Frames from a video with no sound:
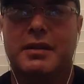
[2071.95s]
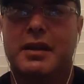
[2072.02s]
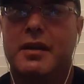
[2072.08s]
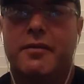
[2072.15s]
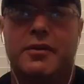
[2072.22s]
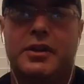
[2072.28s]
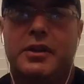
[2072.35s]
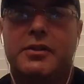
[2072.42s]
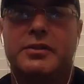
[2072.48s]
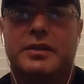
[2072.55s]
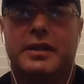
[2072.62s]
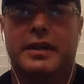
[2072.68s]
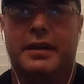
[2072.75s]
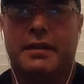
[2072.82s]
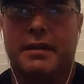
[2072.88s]
they never used
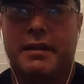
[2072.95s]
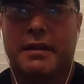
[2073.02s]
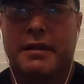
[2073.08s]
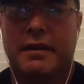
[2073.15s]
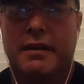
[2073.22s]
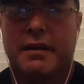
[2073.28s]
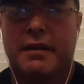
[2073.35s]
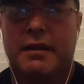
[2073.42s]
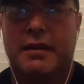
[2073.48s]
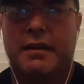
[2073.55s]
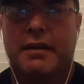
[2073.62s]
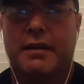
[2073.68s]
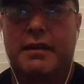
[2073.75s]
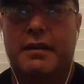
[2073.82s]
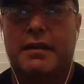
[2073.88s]
it.
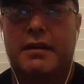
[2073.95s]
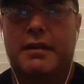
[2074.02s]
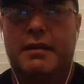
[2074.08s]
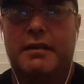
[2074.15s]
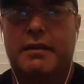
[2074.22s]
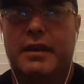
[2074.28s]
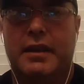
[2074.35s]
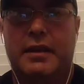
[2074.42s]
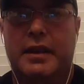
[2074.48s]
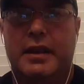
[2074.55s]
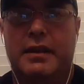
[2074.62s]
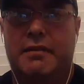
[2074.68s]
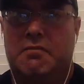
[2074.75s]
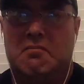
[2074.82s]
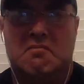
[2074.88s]
Mm-hmm. They,